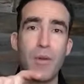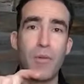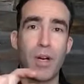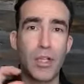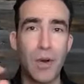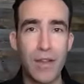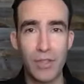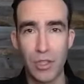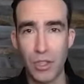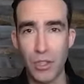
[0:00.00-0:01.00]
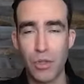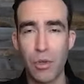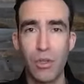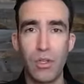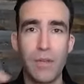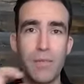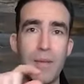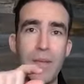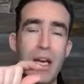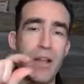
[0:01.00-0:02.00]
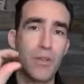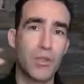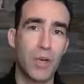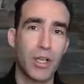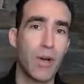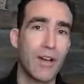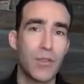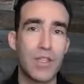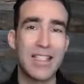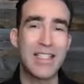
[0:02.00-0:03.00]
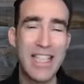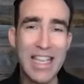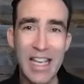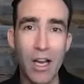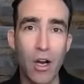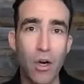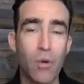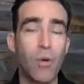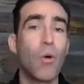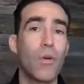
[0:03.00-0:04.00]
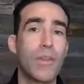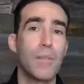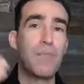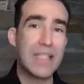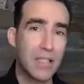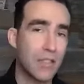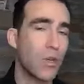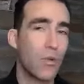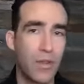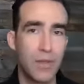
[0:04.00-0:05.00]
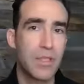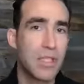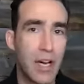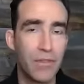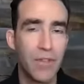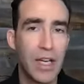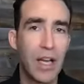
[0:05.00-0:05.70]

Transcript: want to go after a controller. Maybe others want to go after the CEO or the business owner themselves.